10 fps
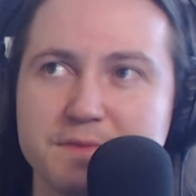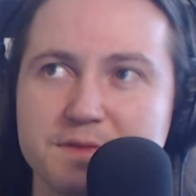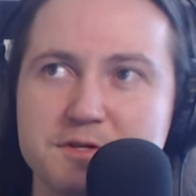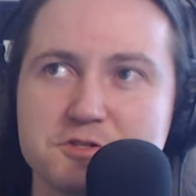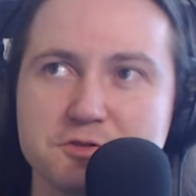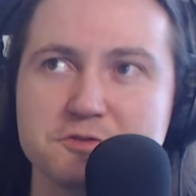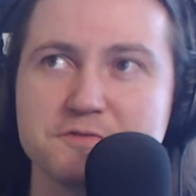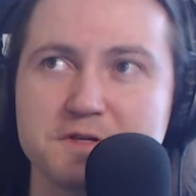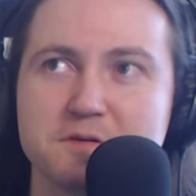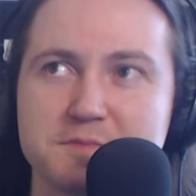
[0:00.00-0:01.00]
The true
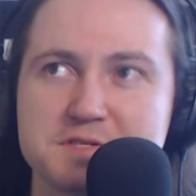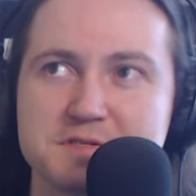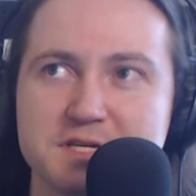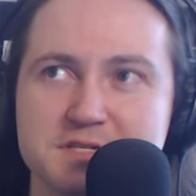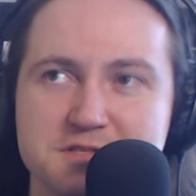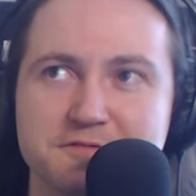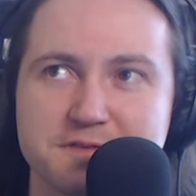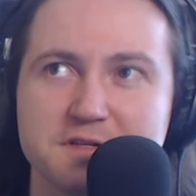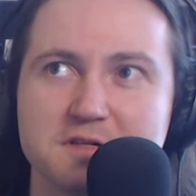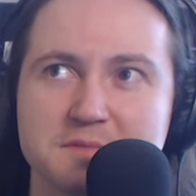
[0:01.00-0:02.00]
film is the
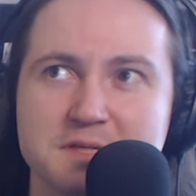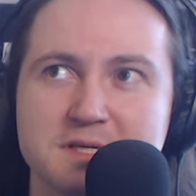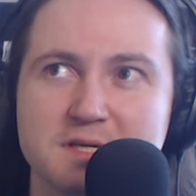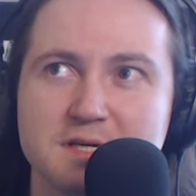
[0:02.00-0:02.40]
film